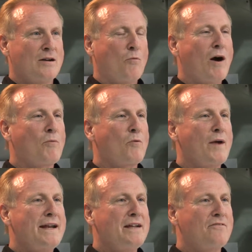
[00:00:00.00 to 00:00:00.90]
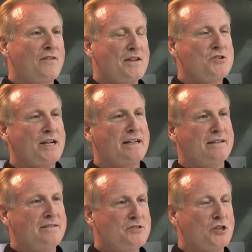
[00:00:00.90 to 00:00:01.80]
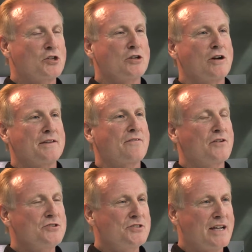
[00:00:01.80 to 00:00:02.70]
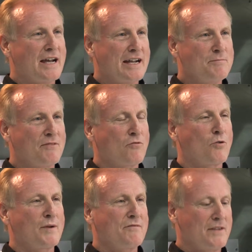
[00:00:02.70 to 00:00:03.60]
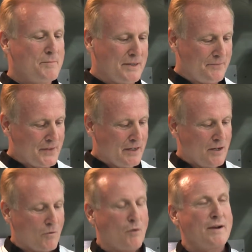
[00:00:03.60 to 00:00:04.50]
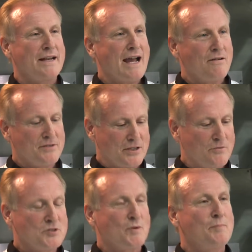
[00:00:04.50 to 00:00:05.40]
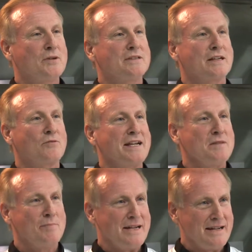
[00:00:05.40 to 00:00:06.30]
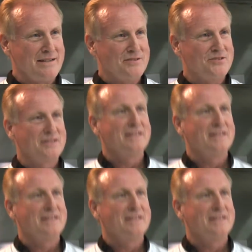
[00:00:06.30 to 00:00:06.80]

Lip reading: While we're waiting for the chicken to cook on the first side before we flip it, what we now do is we put the green beans